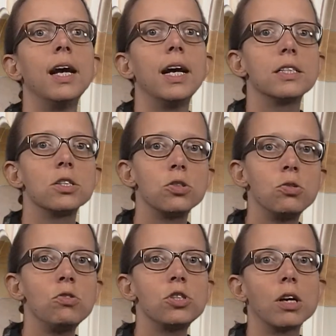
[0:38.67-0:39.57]
has
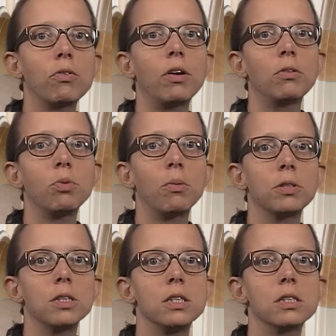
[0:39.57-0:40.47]
two general
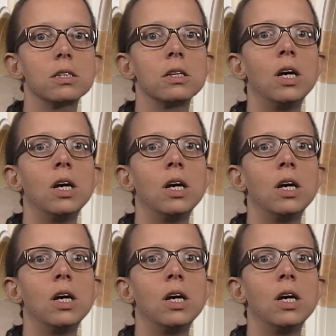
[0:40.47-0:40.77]
properties.